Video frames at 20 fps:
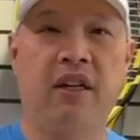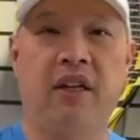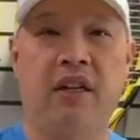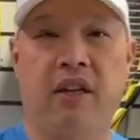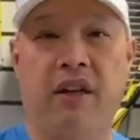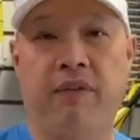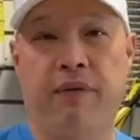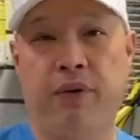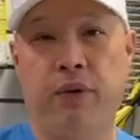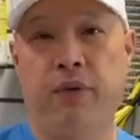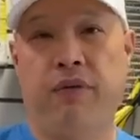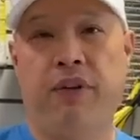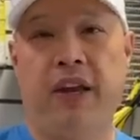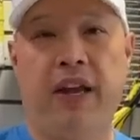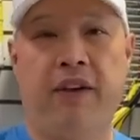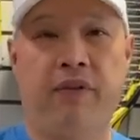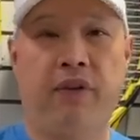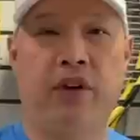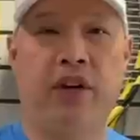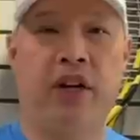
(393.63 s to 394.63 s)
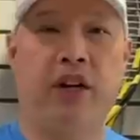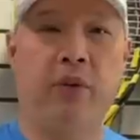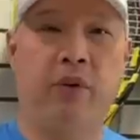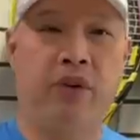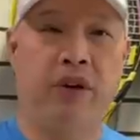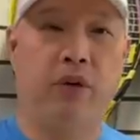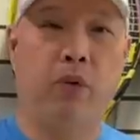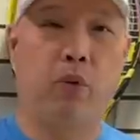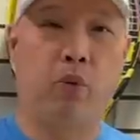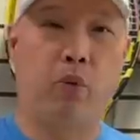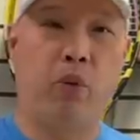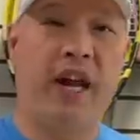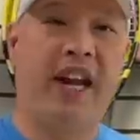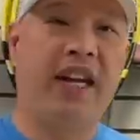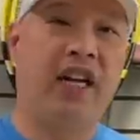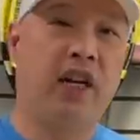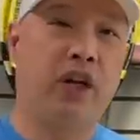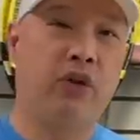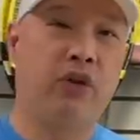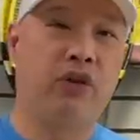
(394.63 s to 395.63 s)
If you've ever hit with a
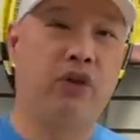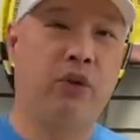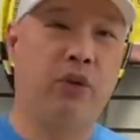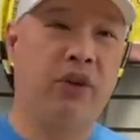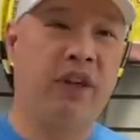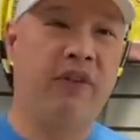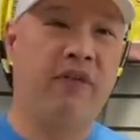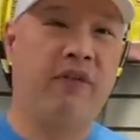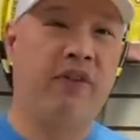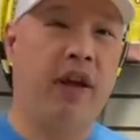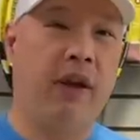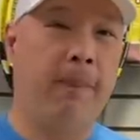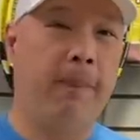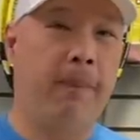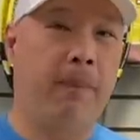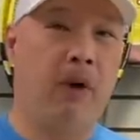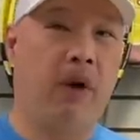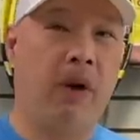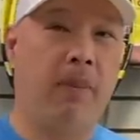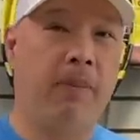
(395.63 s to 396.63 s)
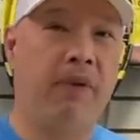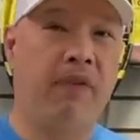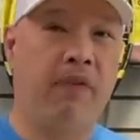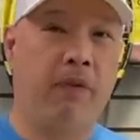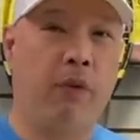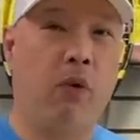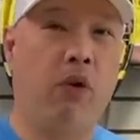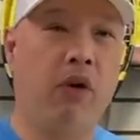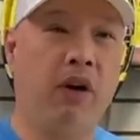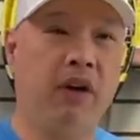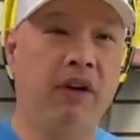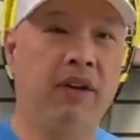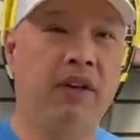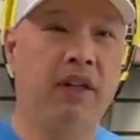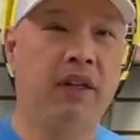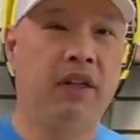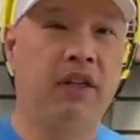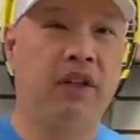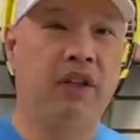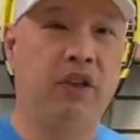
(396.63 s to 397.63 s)
regular duty felt ball before,
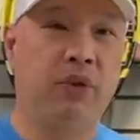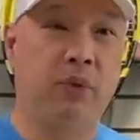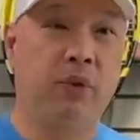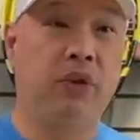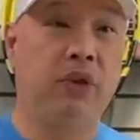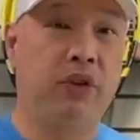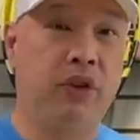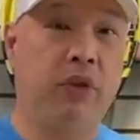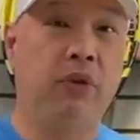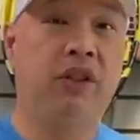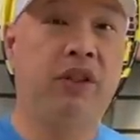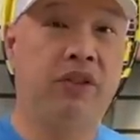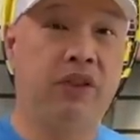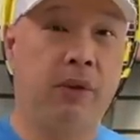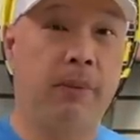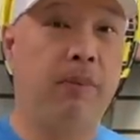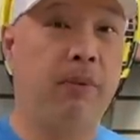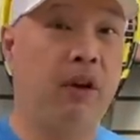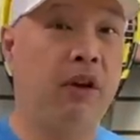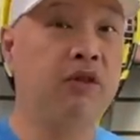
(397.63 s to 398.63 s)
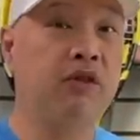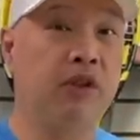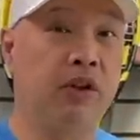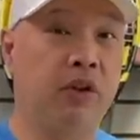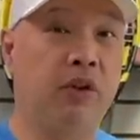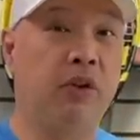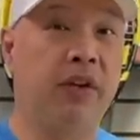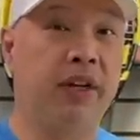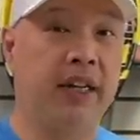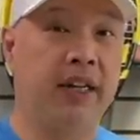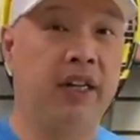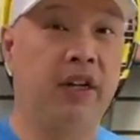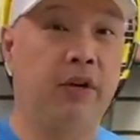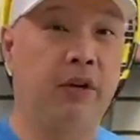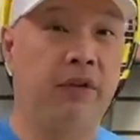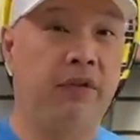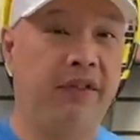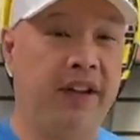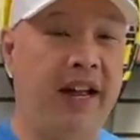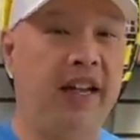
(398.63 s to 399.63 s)
you will notice the balls are going a
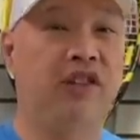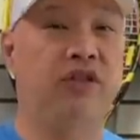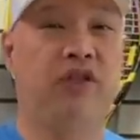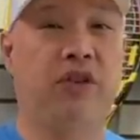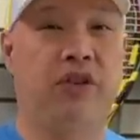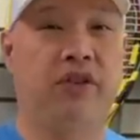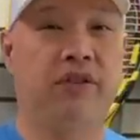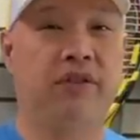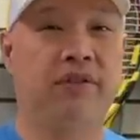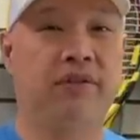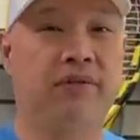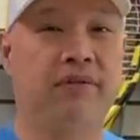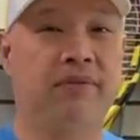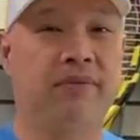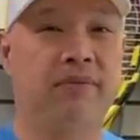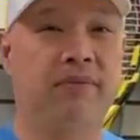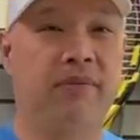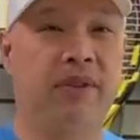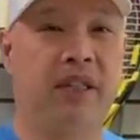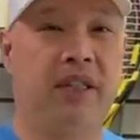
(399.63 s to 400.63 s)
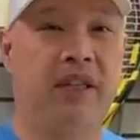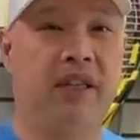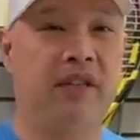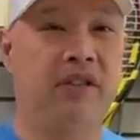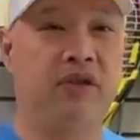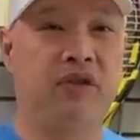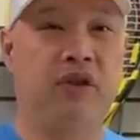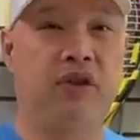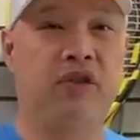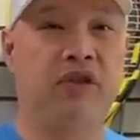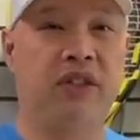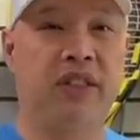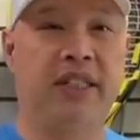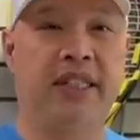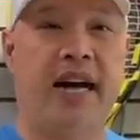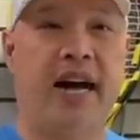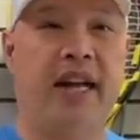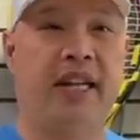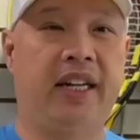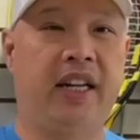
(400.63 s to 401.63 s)
little faster because there's
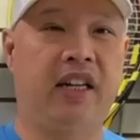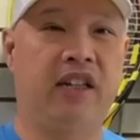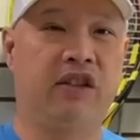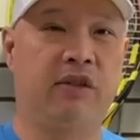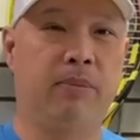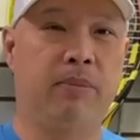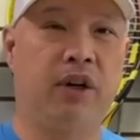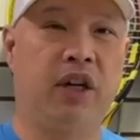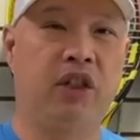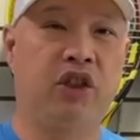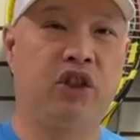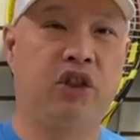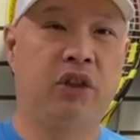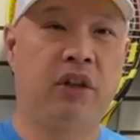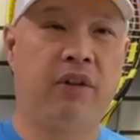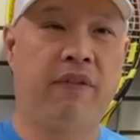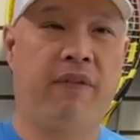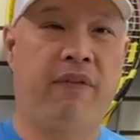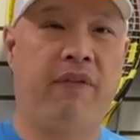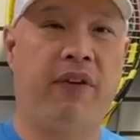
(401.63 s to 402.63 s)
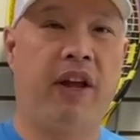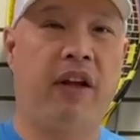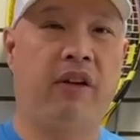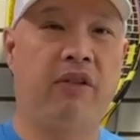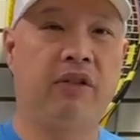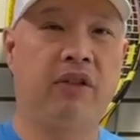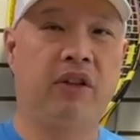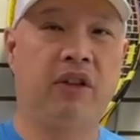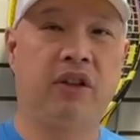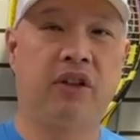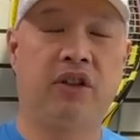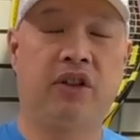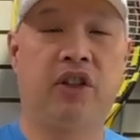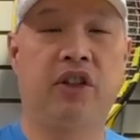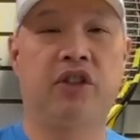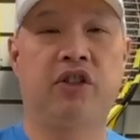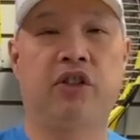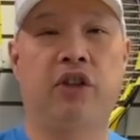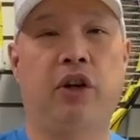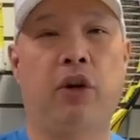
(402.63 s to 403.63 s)
not as much felt to
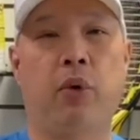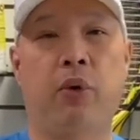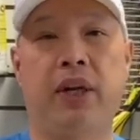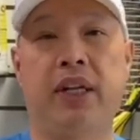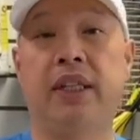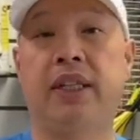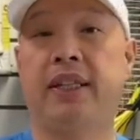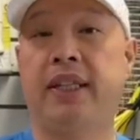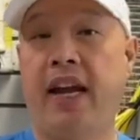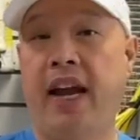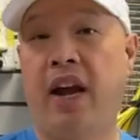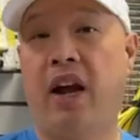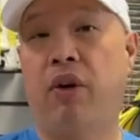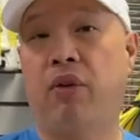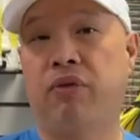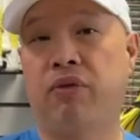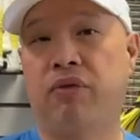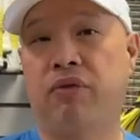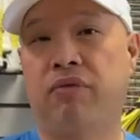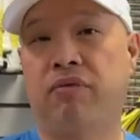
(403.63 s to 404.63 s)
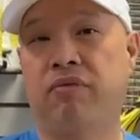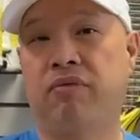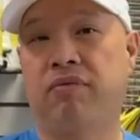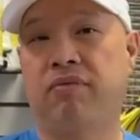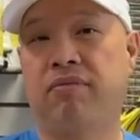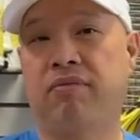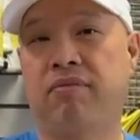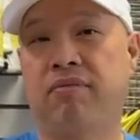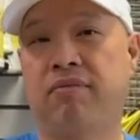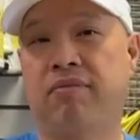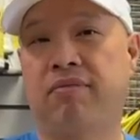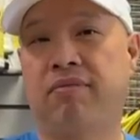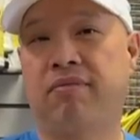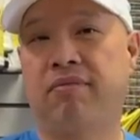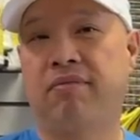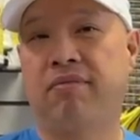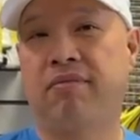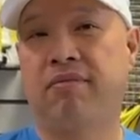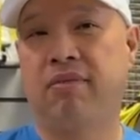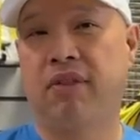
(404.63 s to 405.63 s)
slow it down.
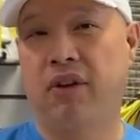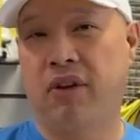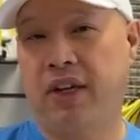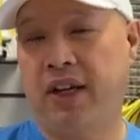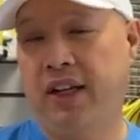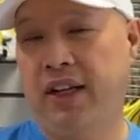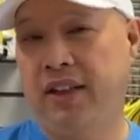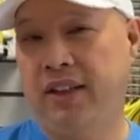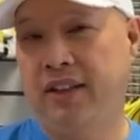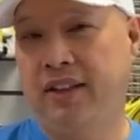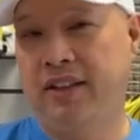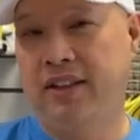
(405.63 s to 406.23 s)
Okay?